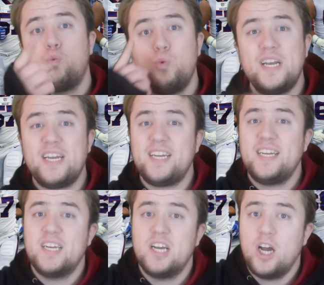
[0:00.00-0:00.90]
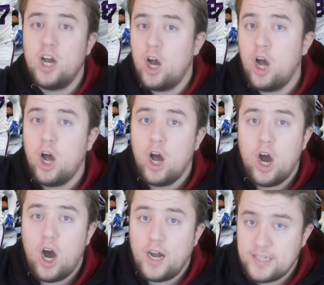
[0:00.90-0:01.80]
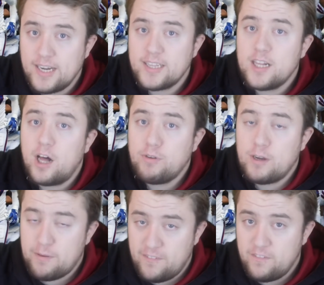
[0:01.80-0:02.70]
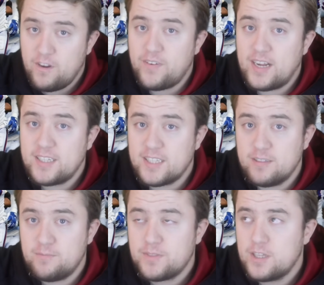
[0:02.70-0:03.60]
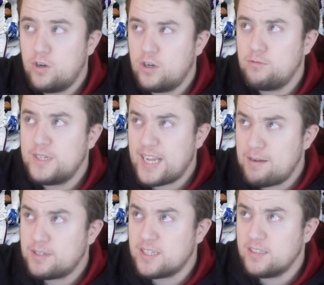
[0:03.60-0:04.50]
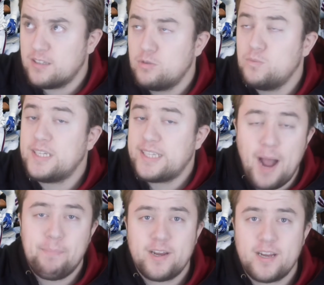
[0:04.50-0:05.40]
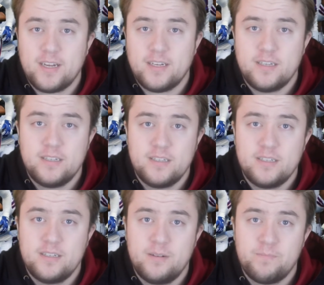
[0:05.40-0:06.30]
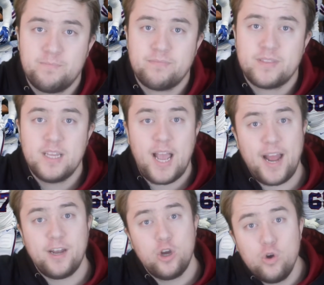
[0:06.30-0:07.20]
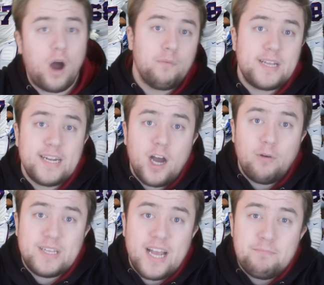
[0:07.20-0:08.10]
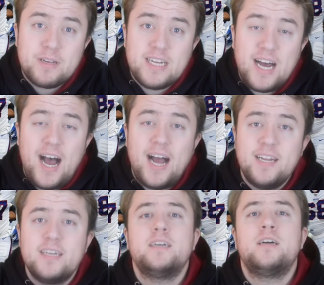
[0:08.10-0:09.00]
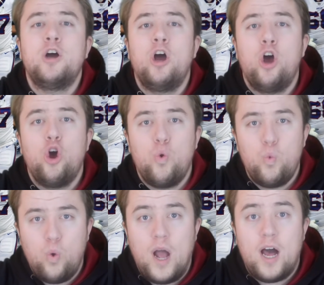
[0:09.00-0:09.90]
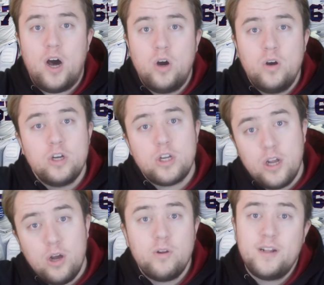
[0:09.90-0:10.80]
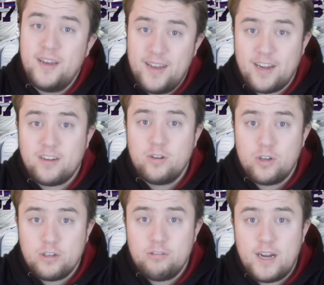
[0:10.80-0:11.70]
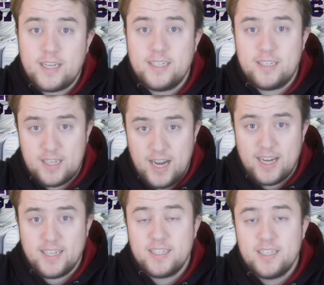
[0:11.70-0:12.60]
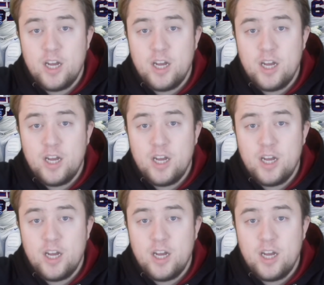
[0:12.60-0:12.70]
we are done to our re redemption. Or redemption. Redemption! And who are we getting our redemption on? Well, nice good question, Di.